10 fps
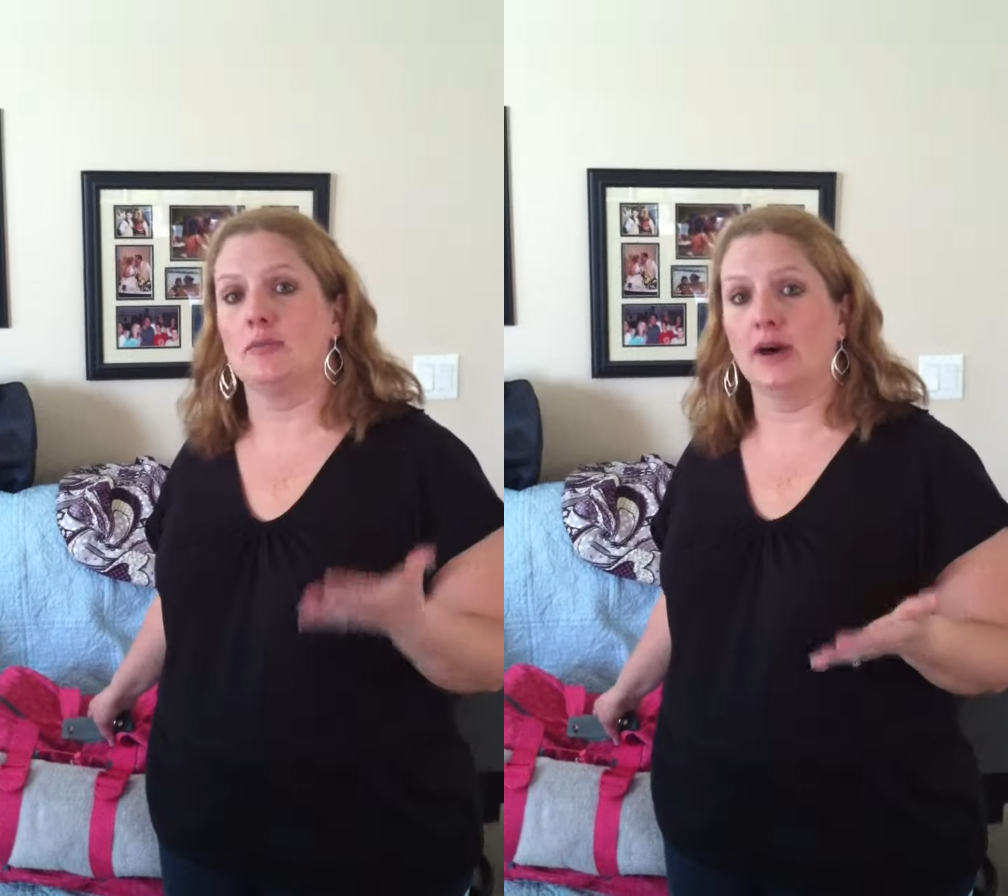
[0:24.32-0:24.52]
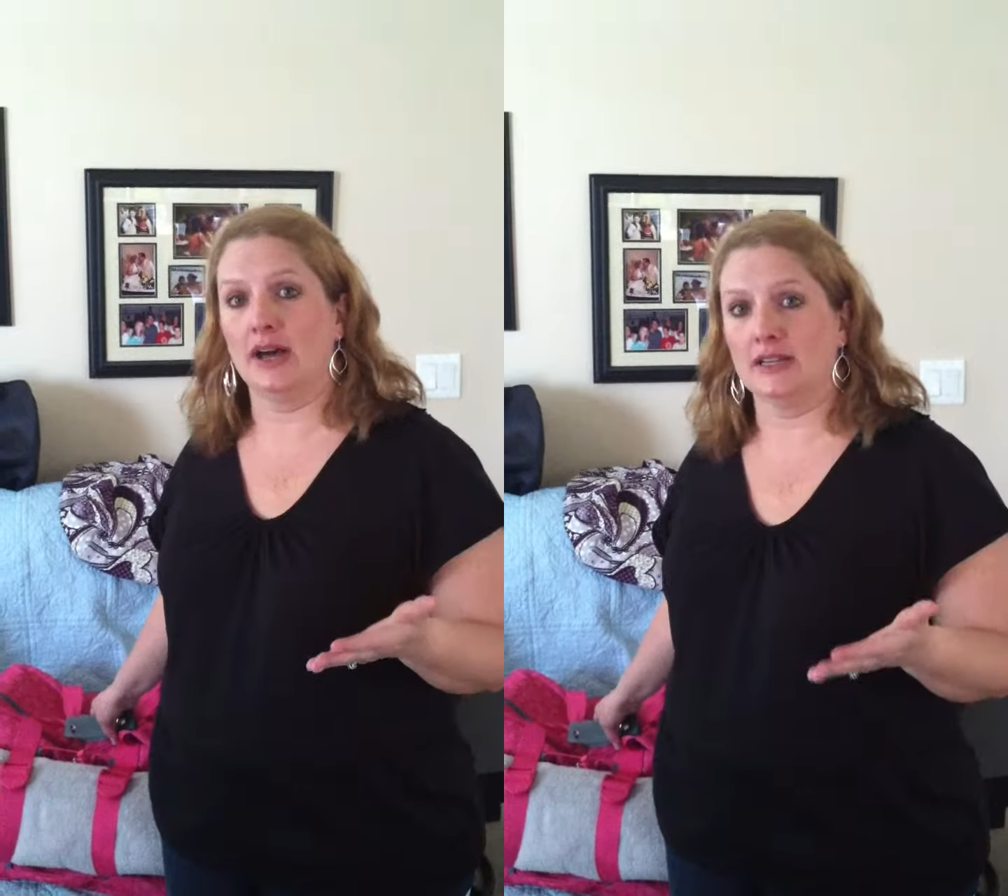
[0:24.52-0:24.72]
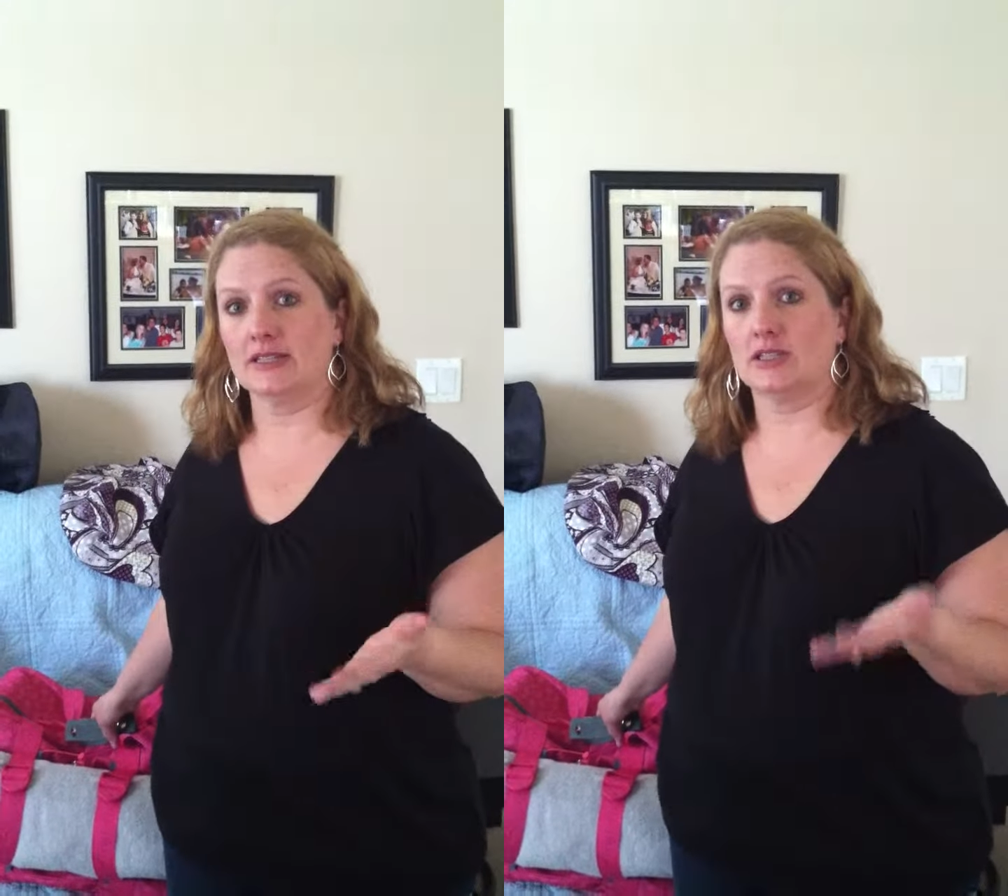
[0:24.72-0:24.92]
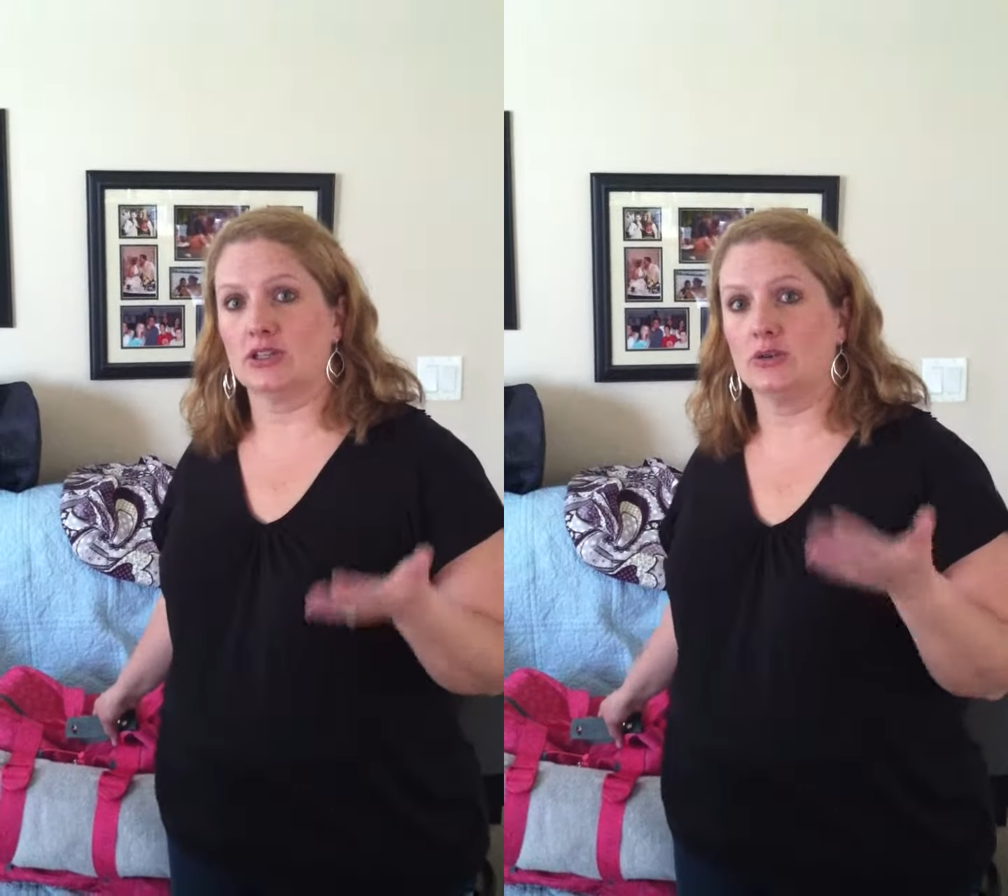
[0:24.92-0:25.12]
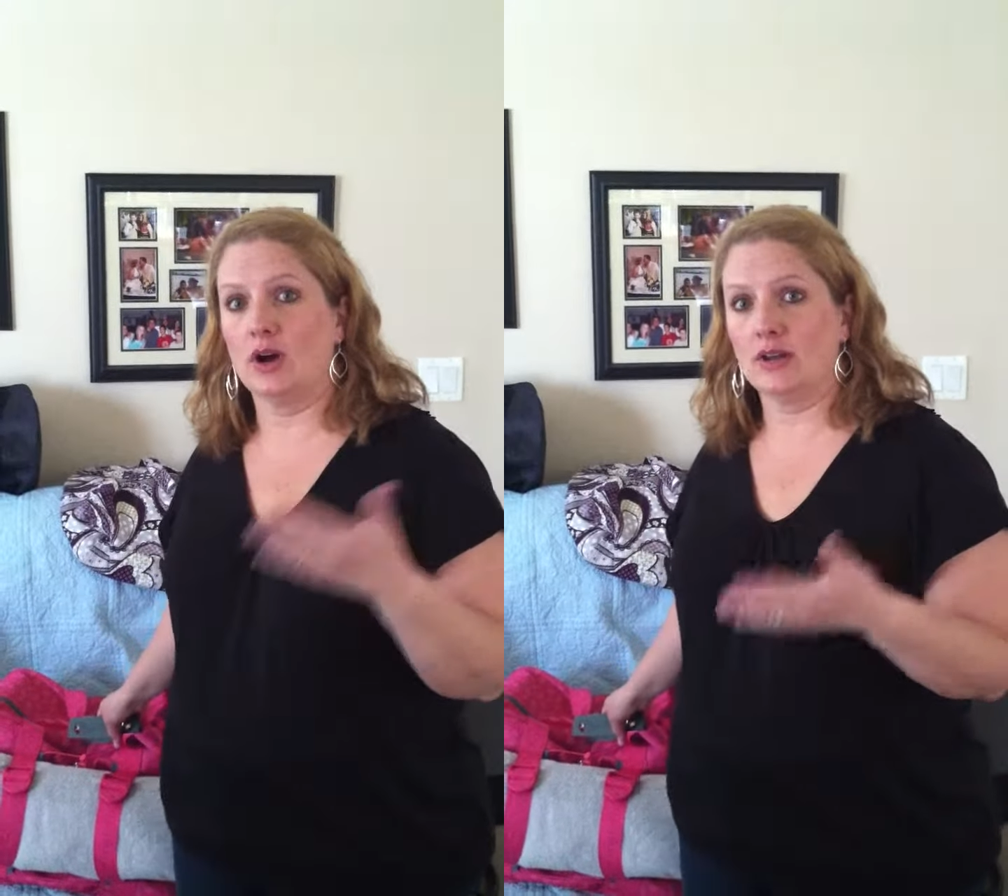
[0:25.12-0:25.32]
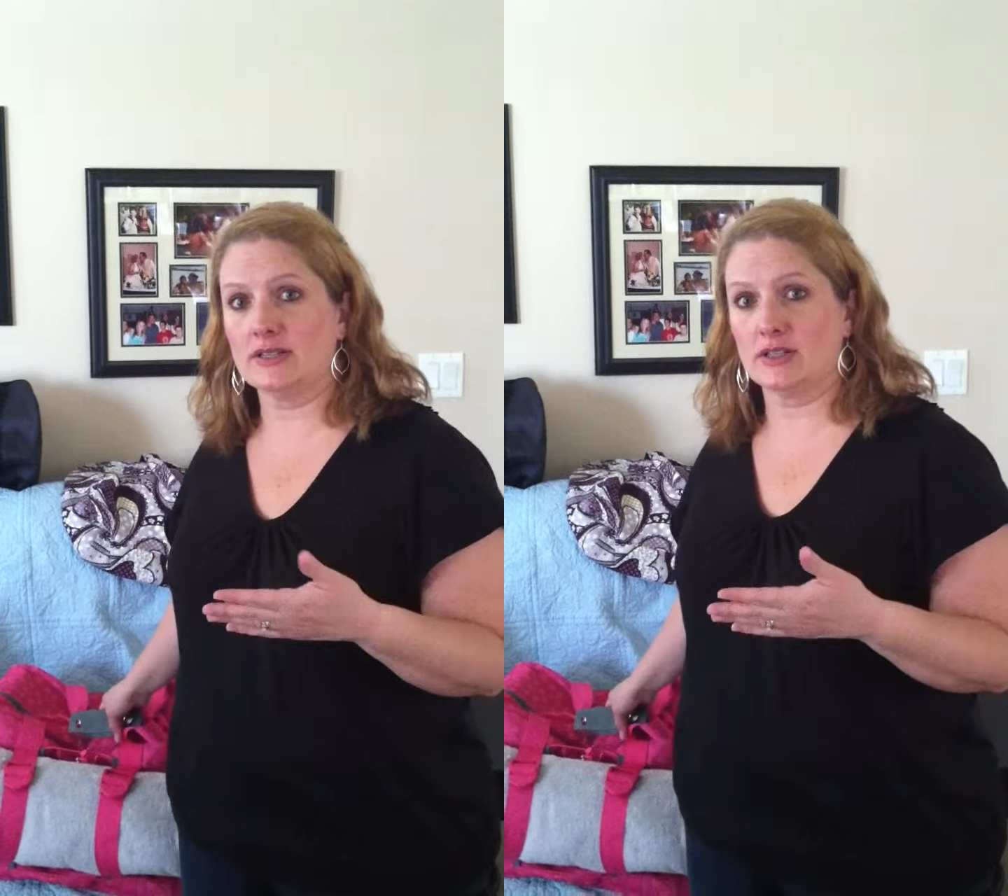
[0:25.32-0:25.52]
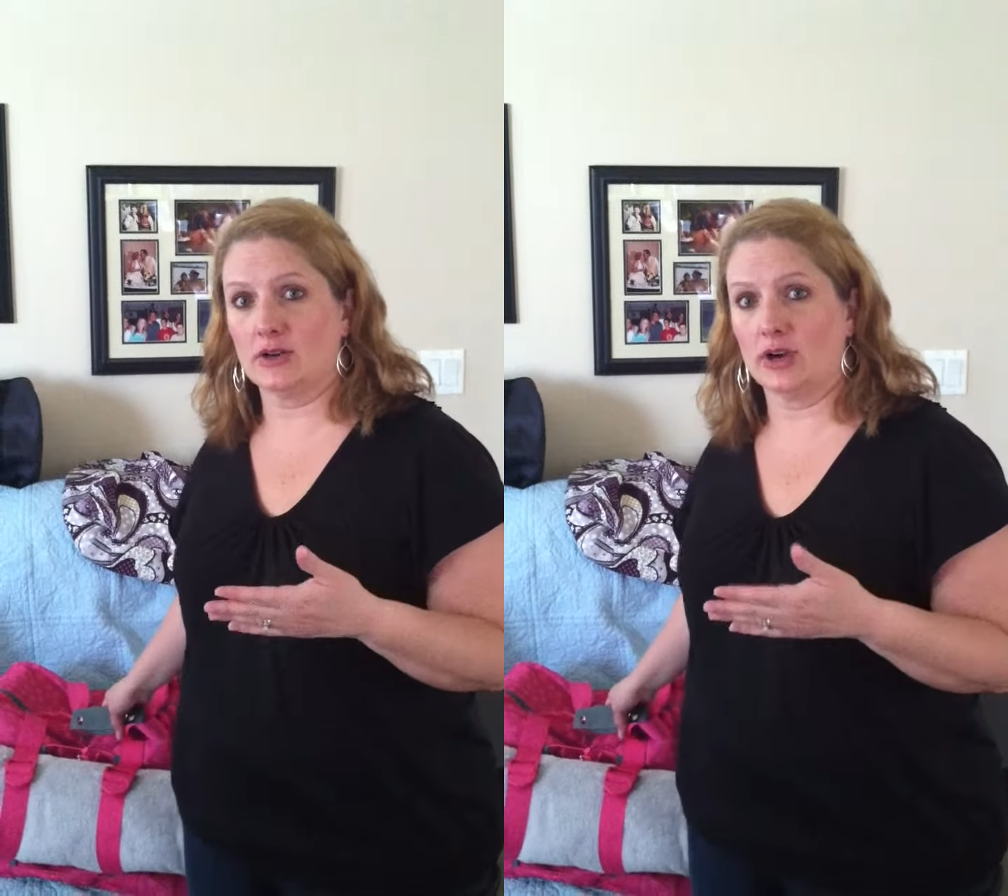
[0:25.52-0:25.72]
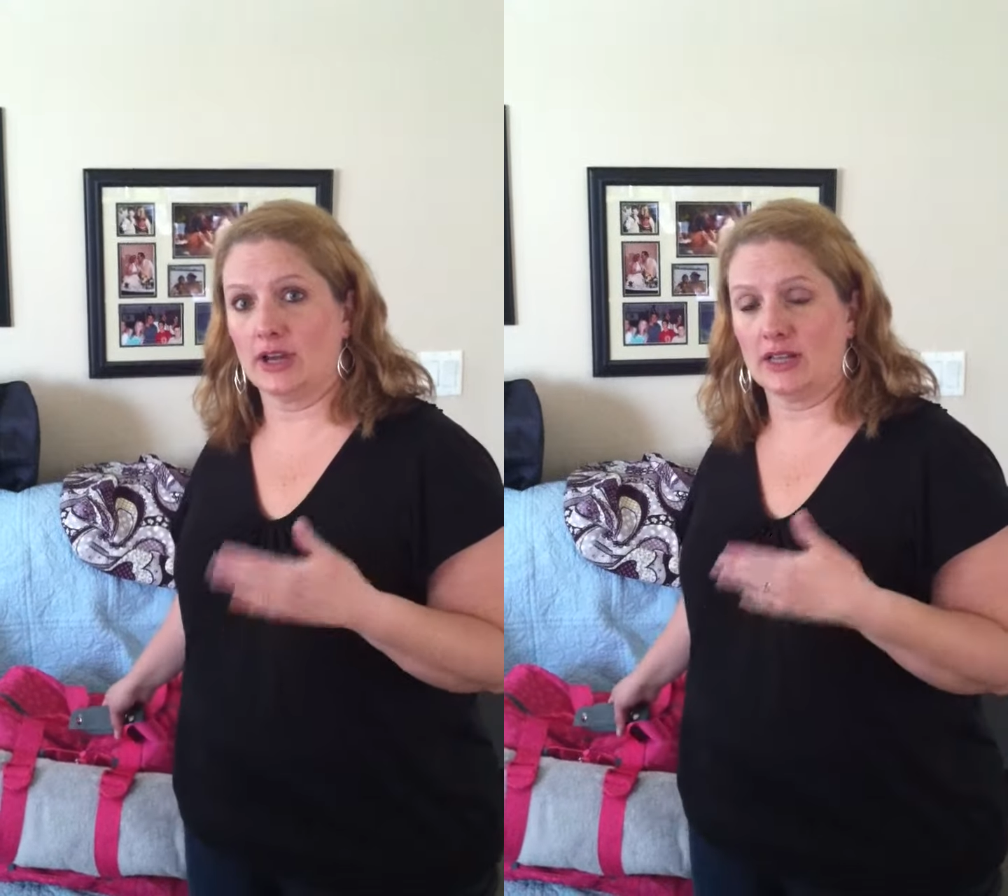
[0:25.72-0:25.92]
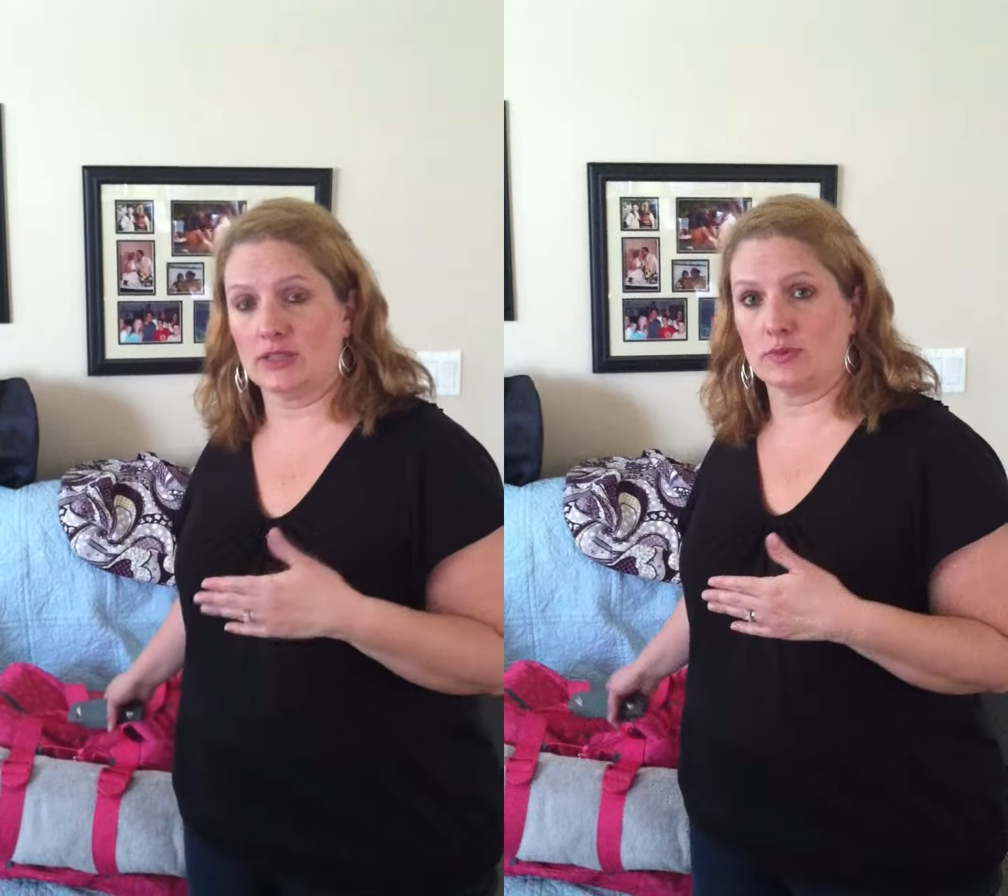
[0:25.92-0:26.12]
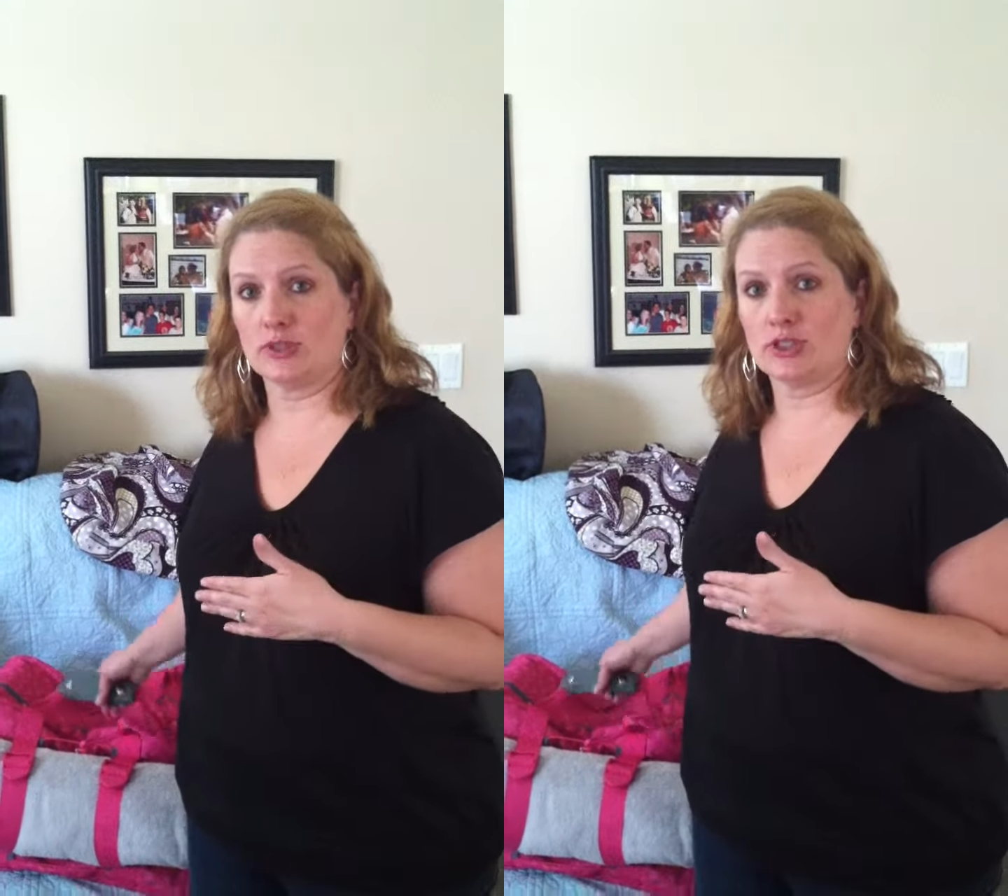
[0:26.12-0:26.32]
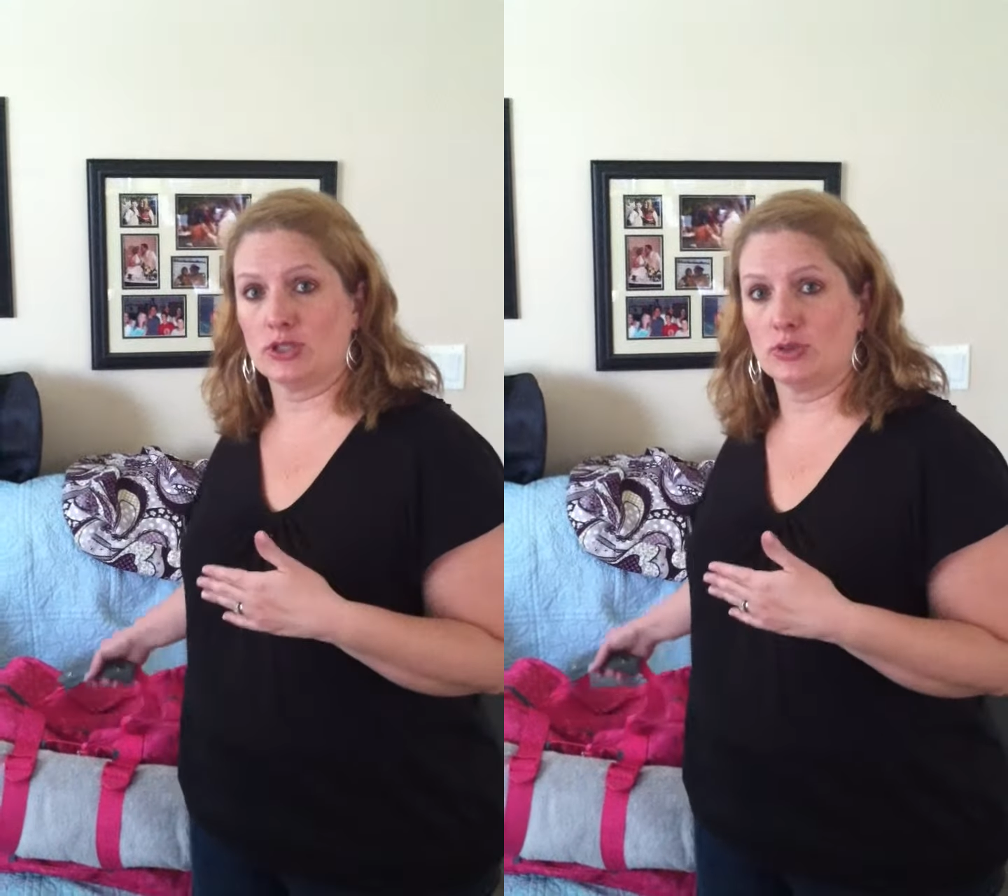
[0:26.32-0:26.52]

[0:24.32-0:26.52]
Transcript: but you also are eligible